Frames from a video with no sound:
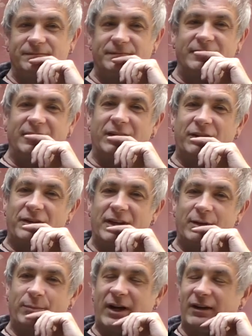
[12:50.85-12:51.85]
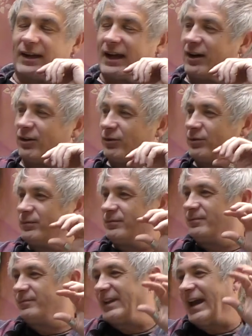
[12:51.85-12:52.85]
you know, think about how
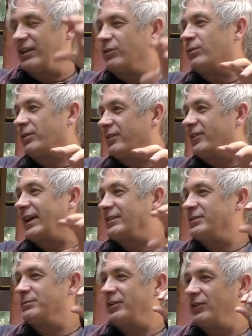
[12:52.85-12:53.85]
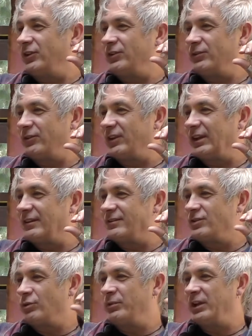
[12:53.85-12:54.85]
that horn section was used in
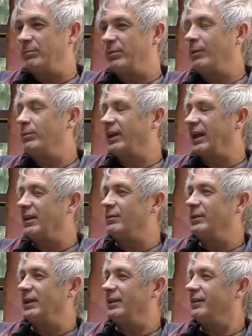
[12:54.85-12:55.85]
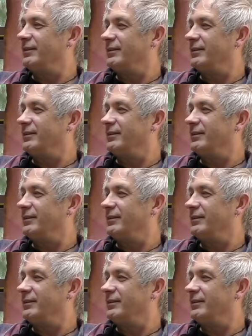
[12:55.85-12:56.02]
so many Public Enemy